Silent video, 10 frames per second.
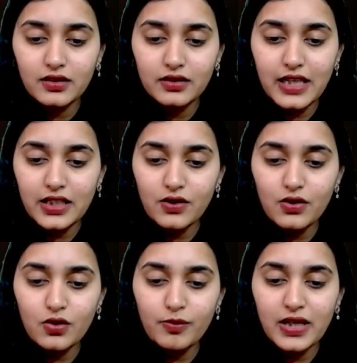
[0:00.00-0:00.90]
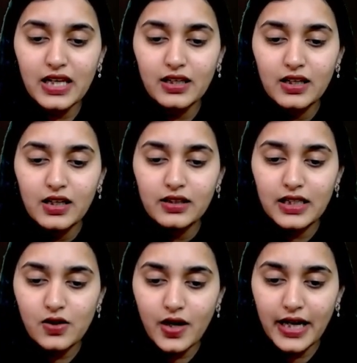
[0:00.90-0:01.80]
then you do B, then
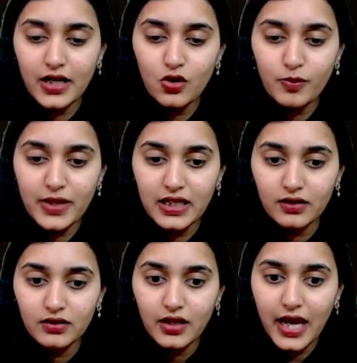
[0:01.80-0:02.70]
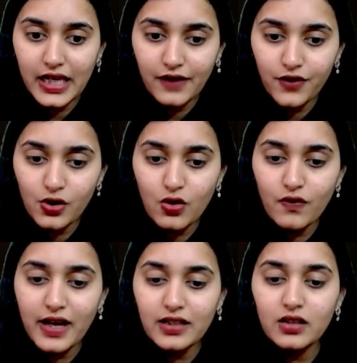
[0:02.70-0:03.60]
you again do B. And if you do
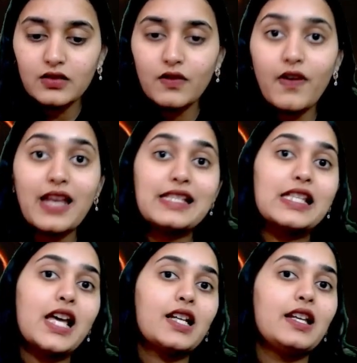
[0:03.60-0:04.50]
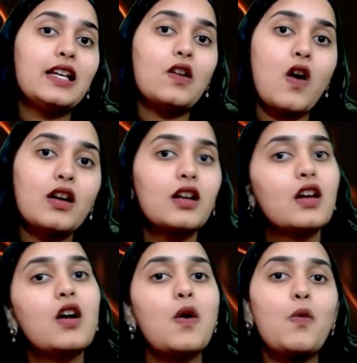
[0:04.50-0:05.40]
one, one circling wrong,
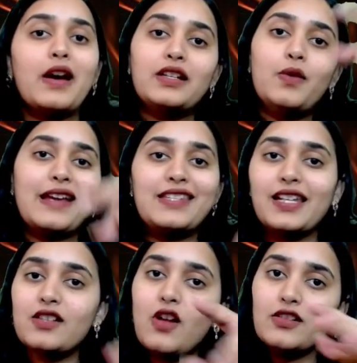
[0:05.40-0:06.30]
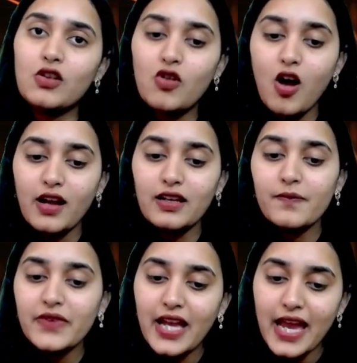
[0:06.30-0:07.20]
one question is also gone
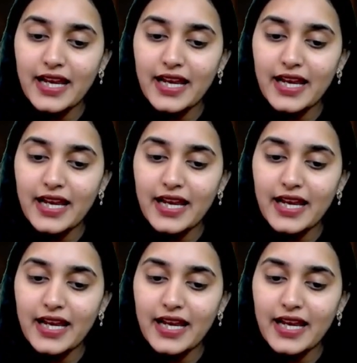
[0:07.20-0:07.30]
and